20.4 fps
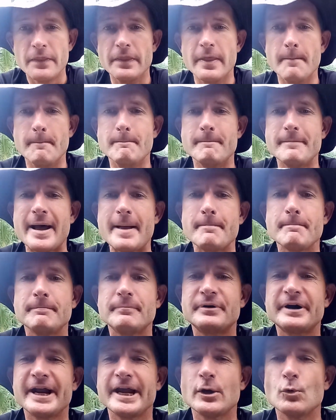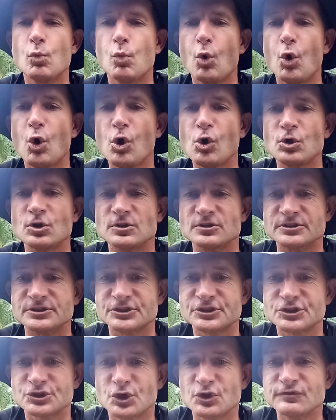The membrane
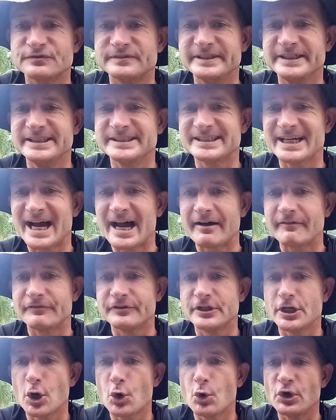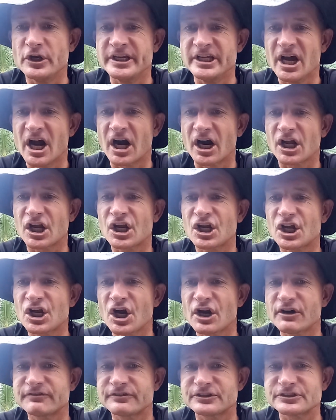walls of these alveoli are
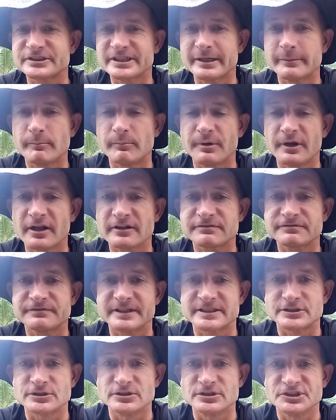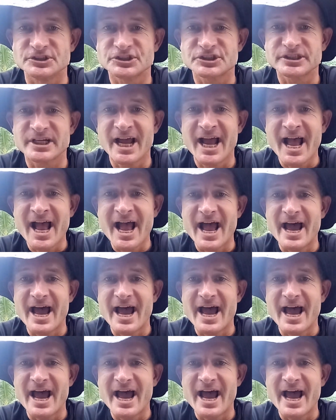covered in blood vessels.